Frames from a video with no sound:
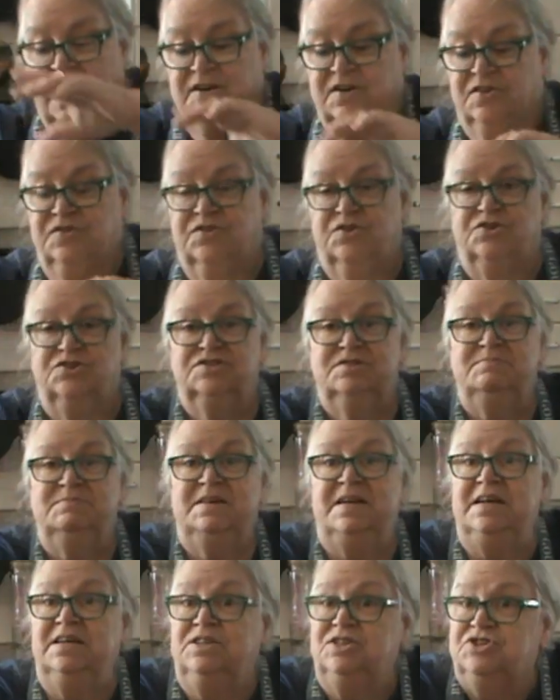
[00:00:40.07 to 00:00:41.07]
Nasturtium
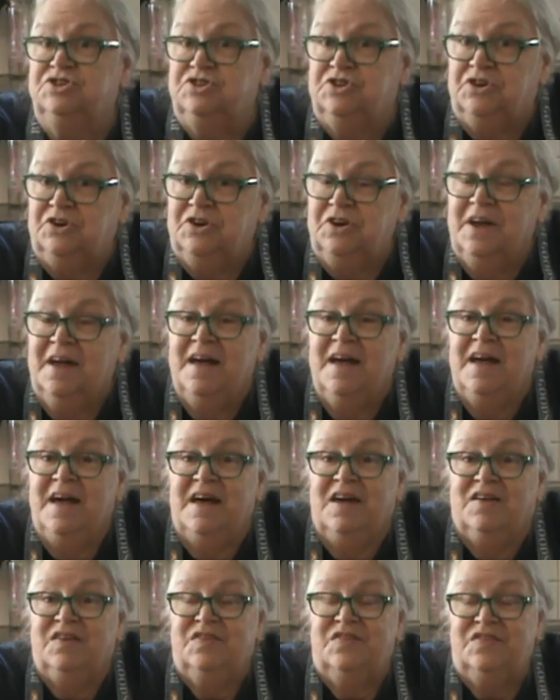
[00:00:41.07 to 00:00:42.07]
Tincture
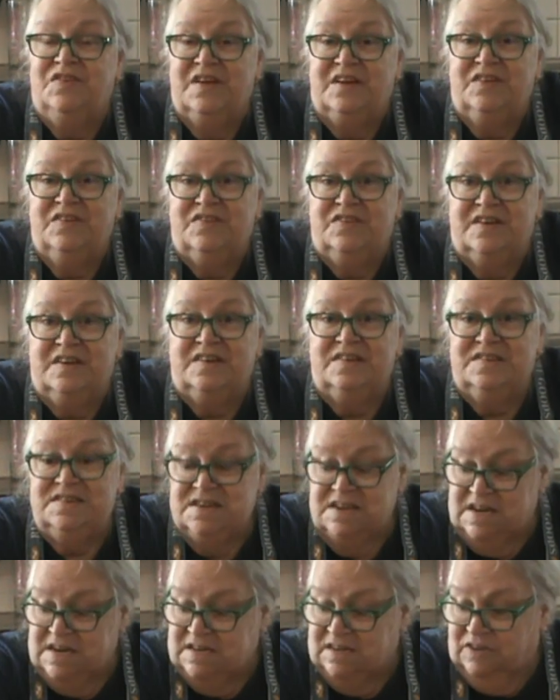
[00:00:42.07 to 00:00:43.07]

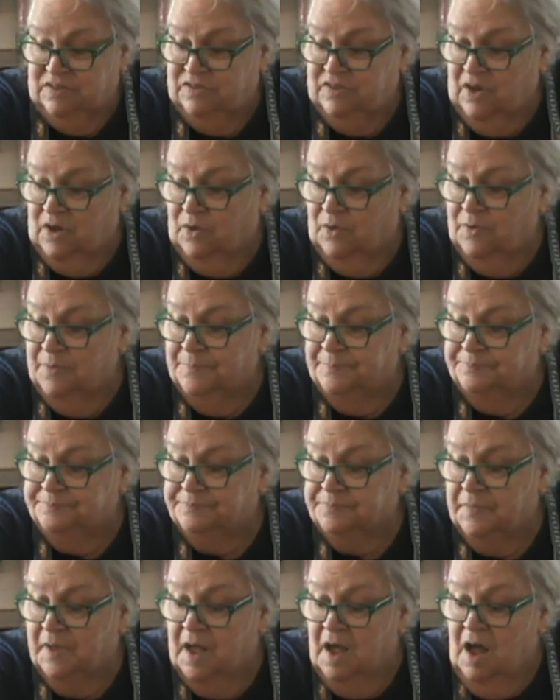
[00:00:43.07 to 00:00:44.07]
616. So
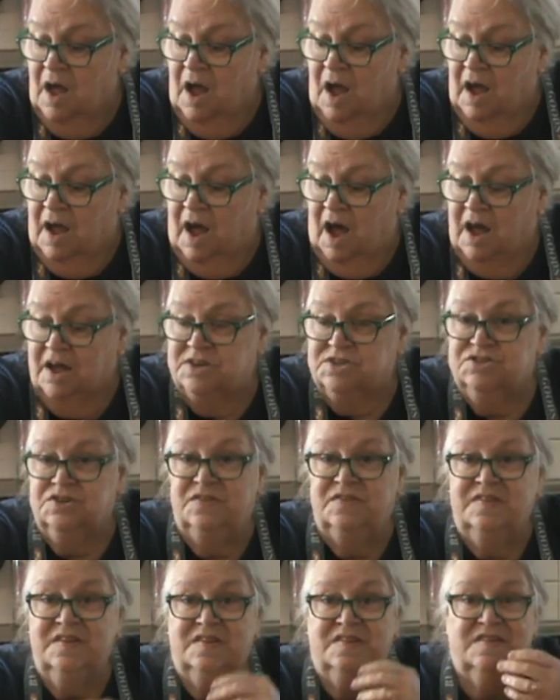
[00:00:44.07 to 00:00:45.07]
on
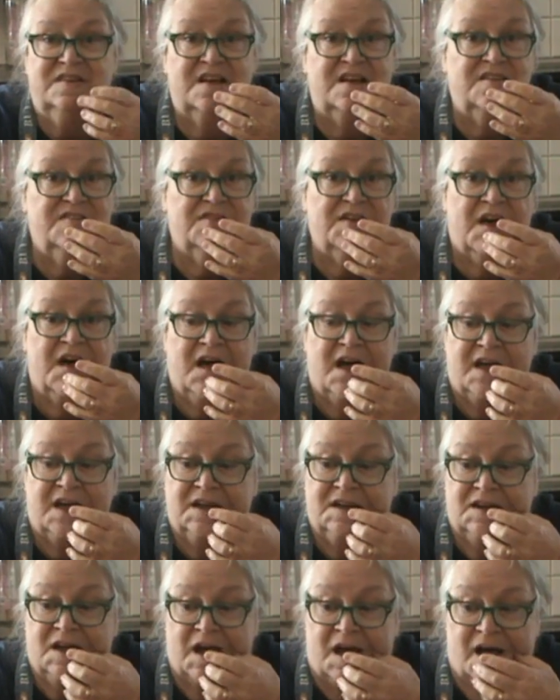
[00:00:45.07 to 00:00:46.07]
June 16th,
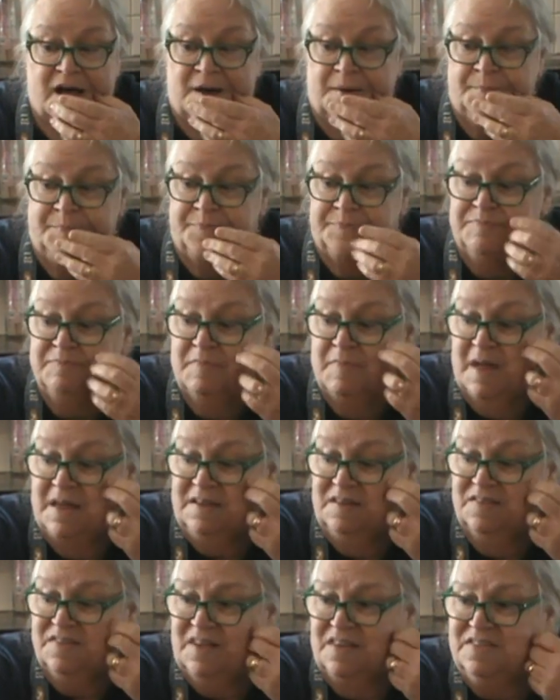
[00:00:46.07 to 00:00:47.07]
I
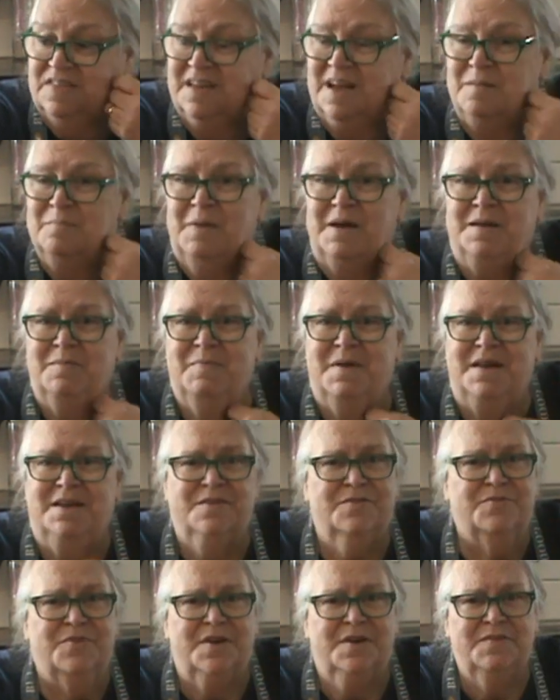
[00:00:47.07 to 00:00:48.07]
made this. I think I might have made
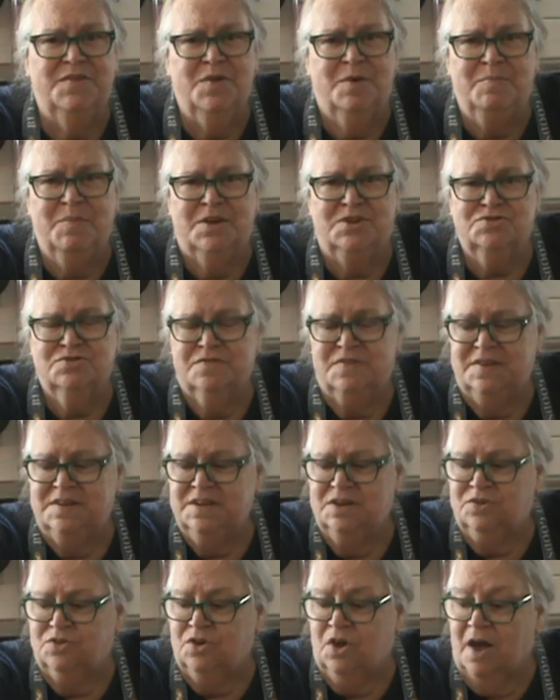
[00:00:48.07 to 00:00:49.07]
it in front of you. I'm not sure if I
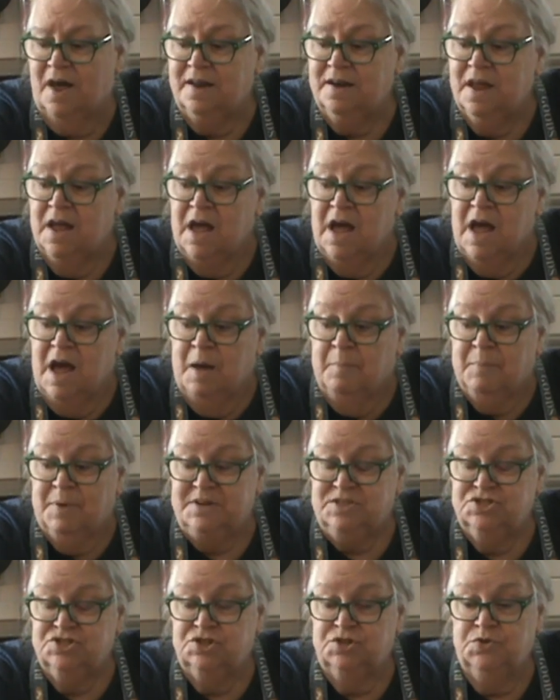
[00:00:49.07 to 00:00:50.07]
did or not.
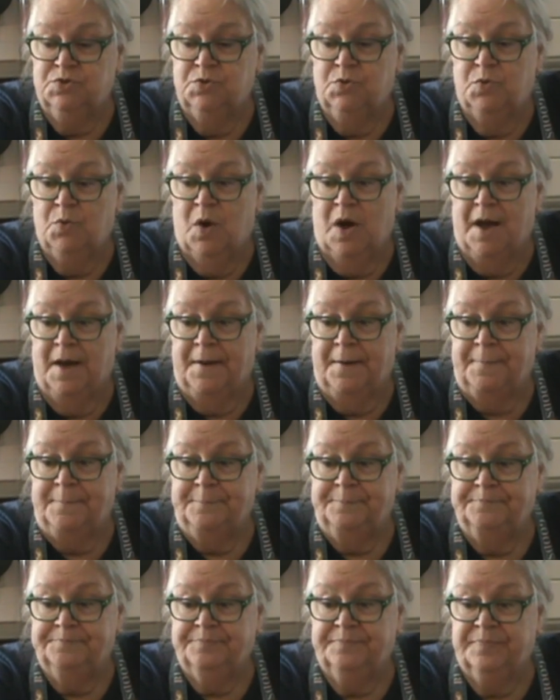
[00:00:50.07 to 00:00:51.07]
But to
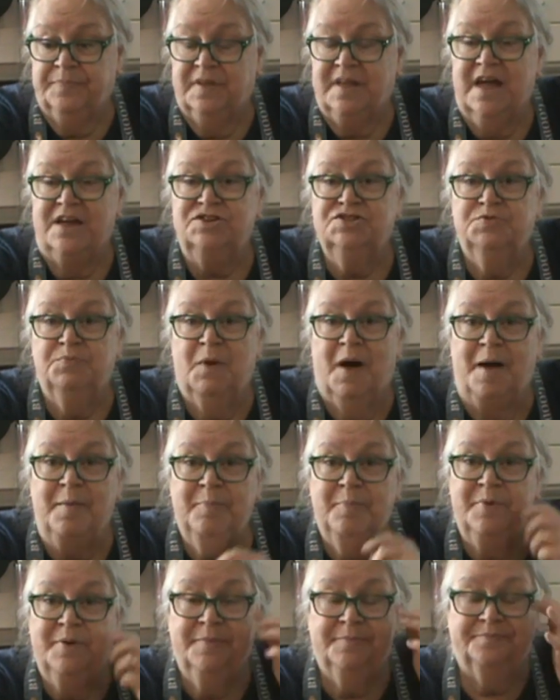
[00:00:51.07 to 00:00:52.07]
catch you
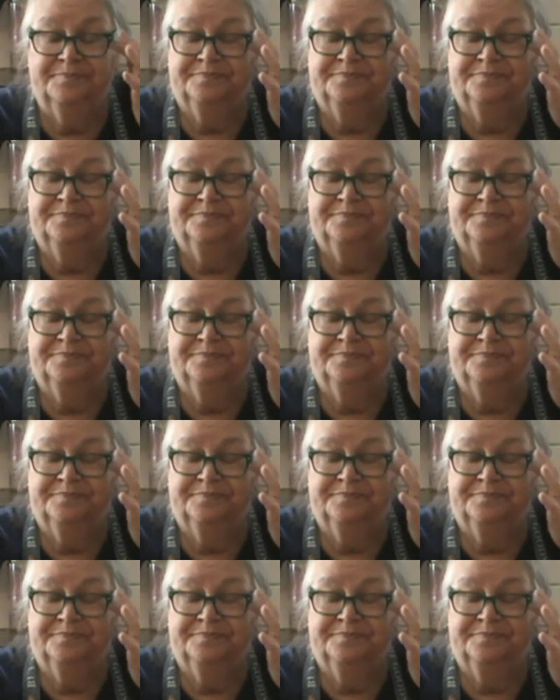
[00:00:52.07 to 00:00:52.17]
up,